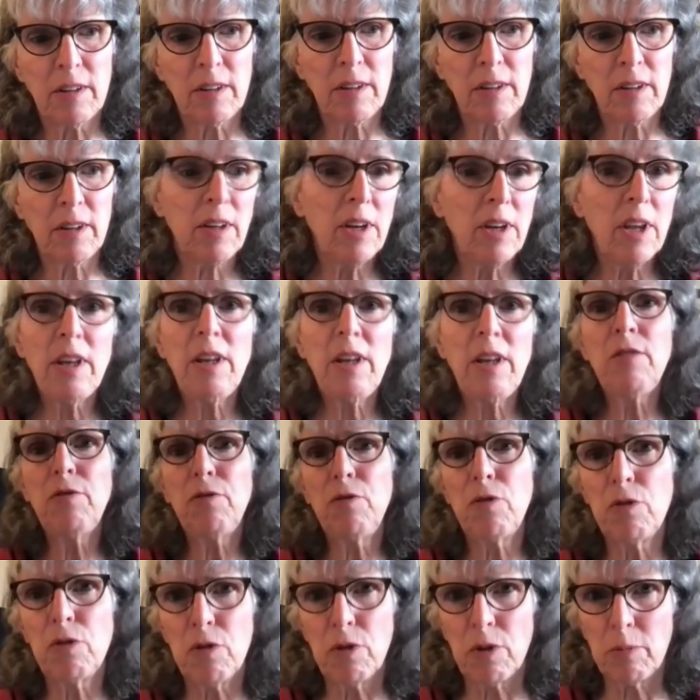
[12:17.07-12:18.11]
in any
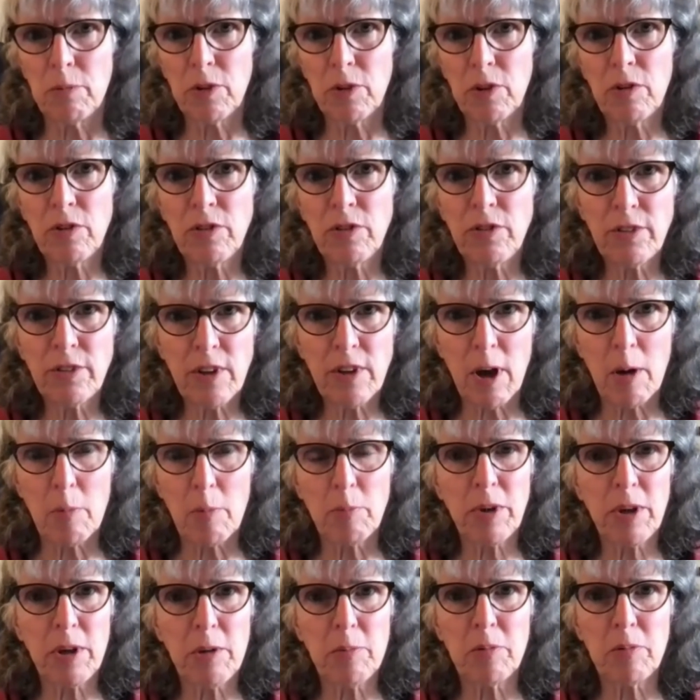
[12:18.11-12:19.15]
form could stop
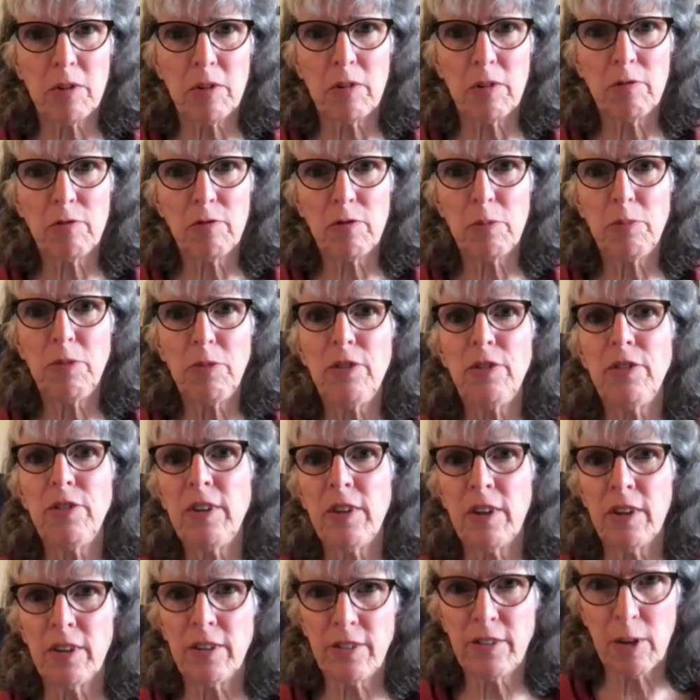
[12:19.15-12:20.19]
people from
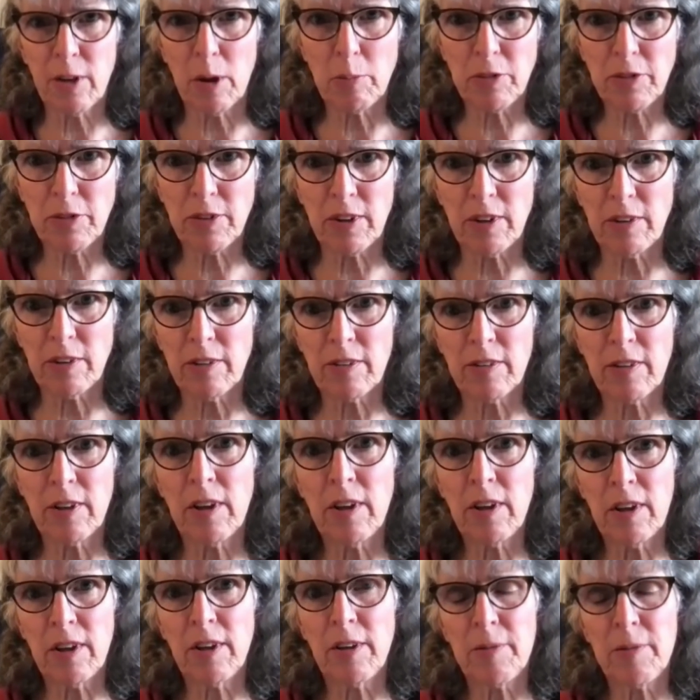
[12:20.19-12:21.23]
using a substance?
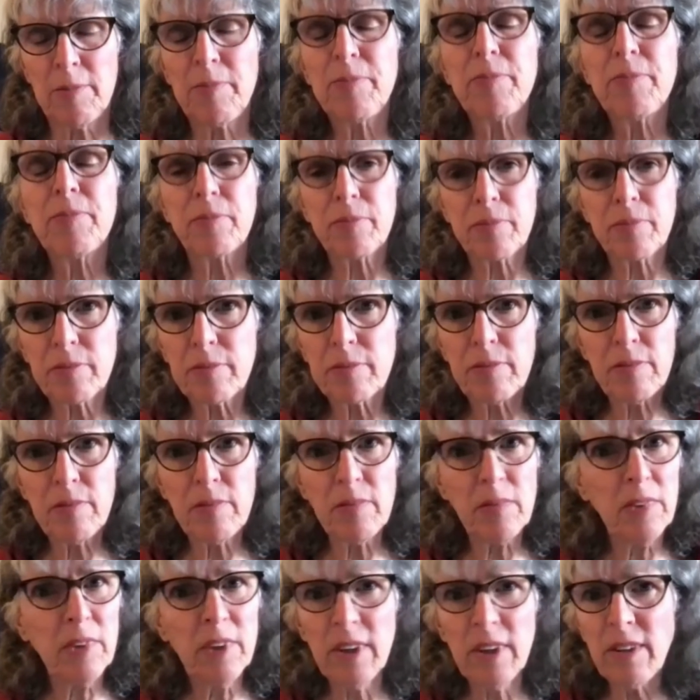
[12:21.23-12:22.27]

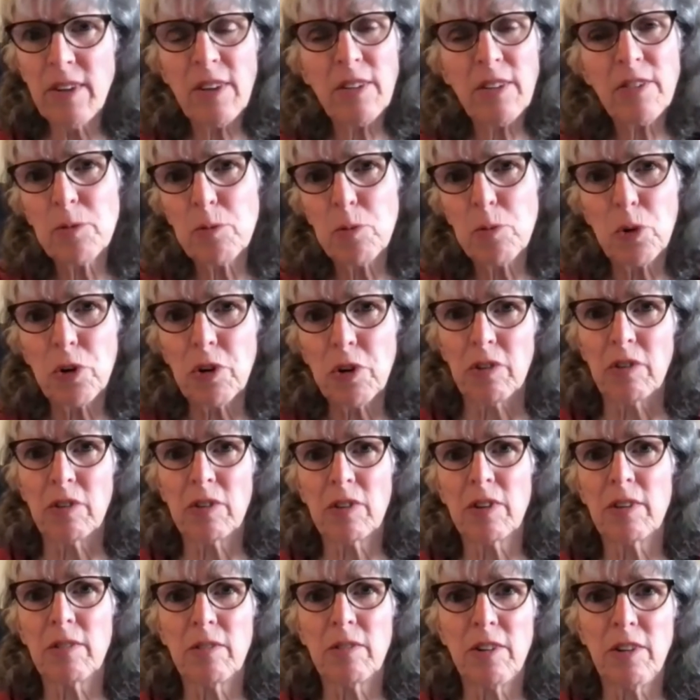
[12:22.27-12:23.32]
It doesn't work.
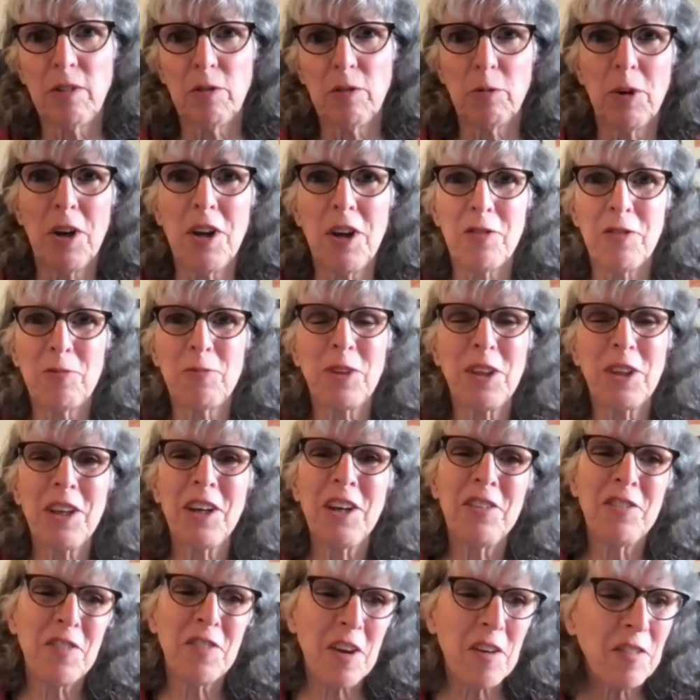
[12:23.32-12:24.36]
We have plenty
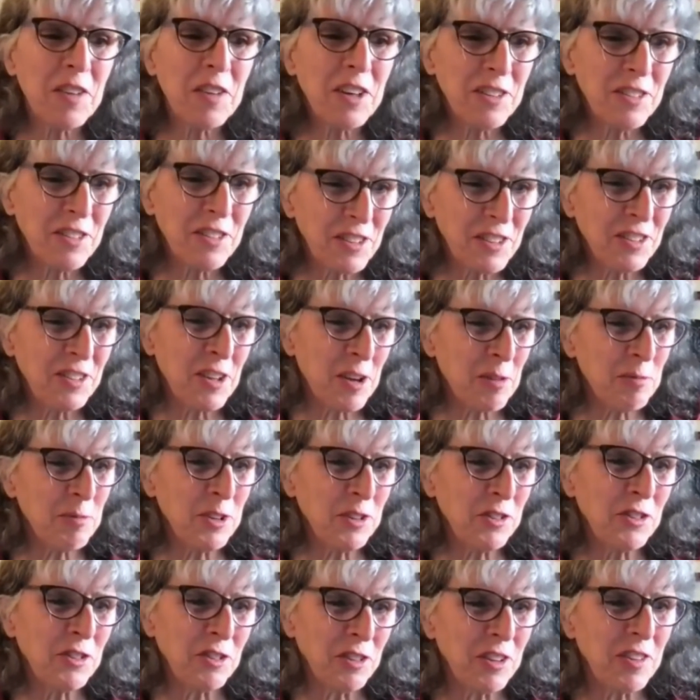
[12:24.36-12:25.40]
of evidence to
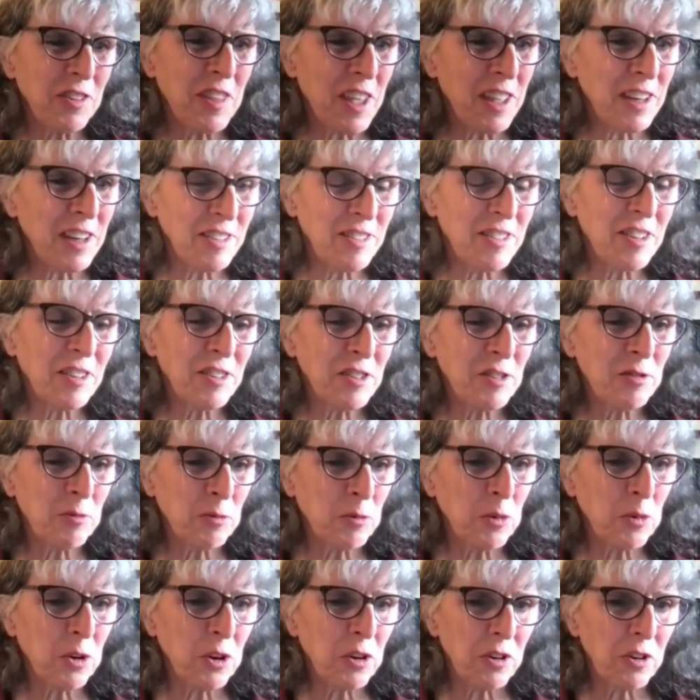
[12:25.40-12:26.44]
demonstrate that it doesn't
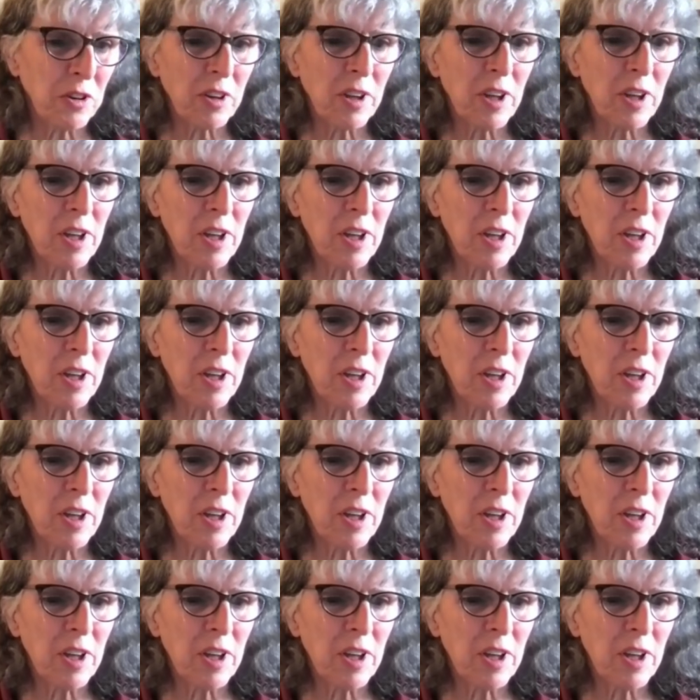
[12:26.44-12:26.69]
work.